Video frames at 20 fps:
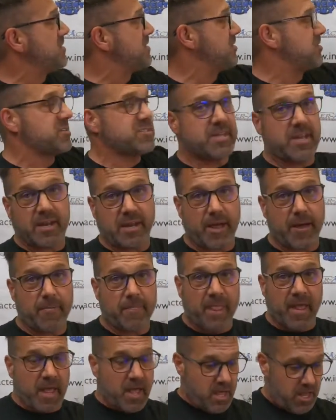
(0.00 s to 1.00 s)
and you're setting up,
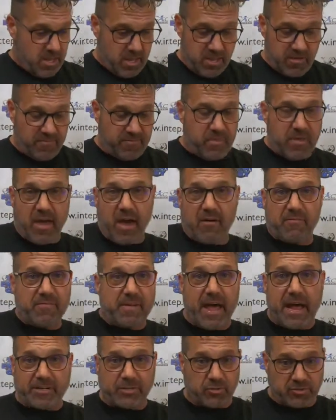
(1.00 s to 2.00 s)
if you have
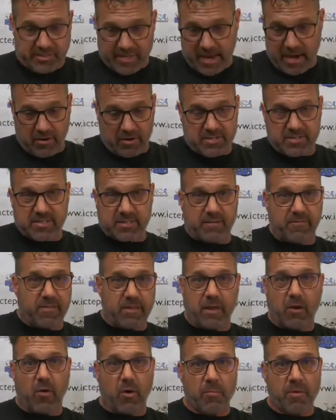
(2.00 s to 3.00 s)
natural terracing of the
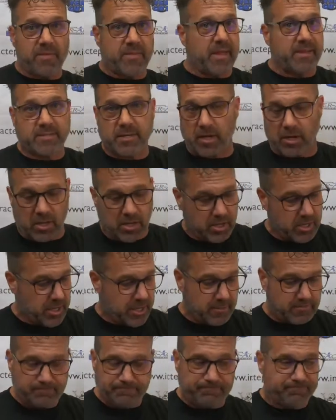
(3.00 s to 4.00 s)
equipment, that's going to look
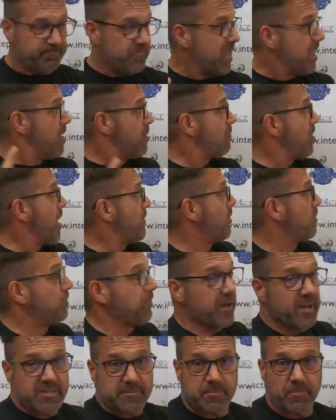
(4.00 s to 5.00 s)
good. Proper
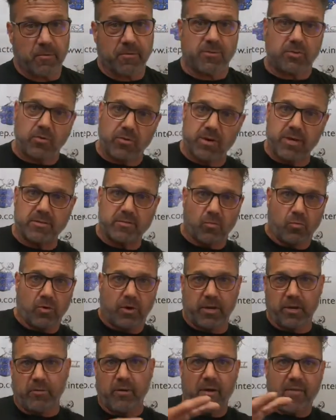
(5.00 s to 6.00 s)
placement with trees and
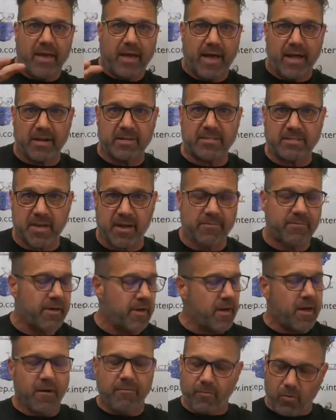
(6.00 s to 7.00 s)
working around that kind of stuff,
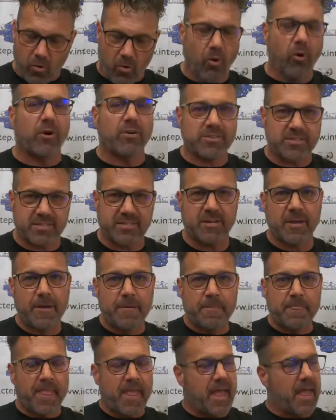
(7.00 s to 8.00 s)
of course.
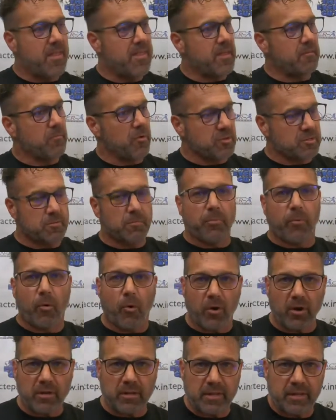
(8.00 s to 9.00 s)
And then most
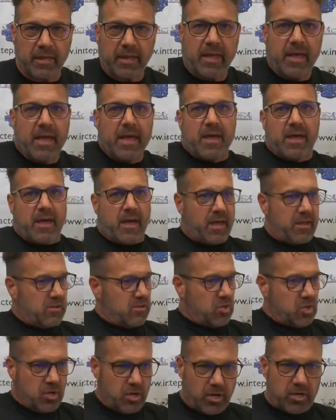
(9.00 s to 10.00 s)
importantly,
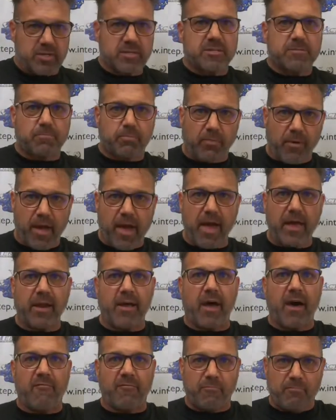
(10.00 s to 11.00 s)
a good spread
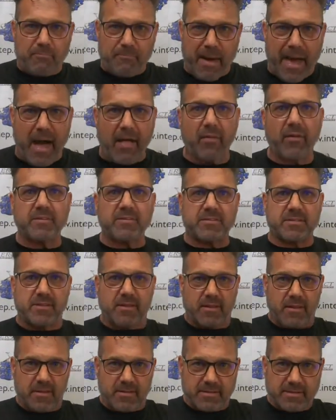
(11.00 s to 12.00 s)
of balanced
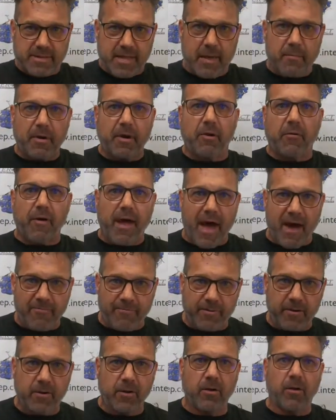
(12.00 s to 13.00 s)

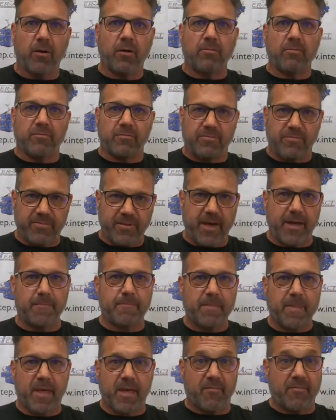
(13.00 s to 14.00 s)
demographical fit.
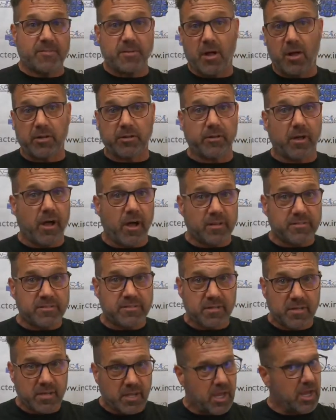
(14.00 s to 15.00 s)
If it's all
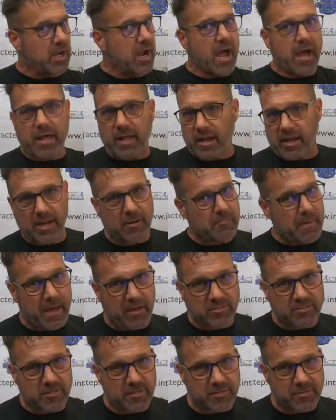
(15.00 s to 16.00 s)
adults, you're not going to need
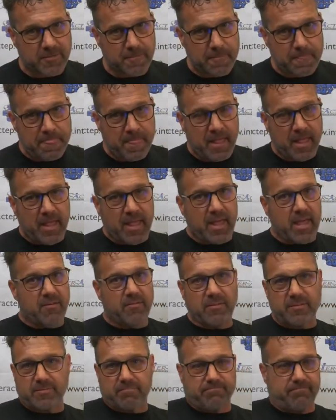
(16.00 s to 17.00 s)
bouncers. If
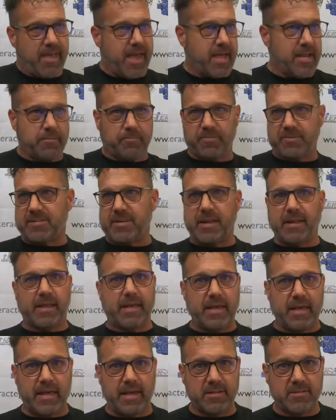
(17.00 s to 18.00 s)
it's 80%
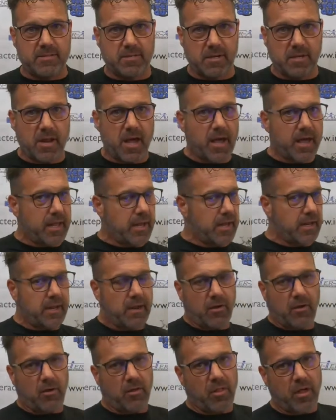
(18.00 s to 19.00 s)
kids, you're not going to need a
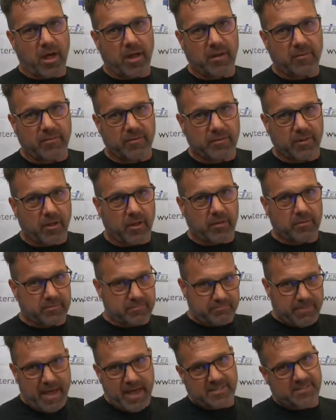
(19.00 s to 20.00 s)
whole lot of adult
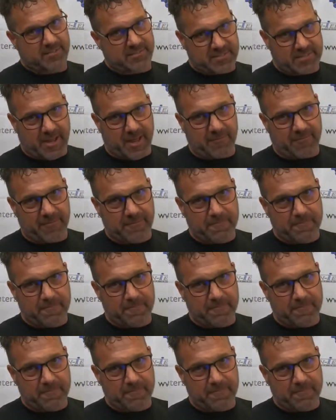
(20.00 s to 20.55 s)
passive stuff.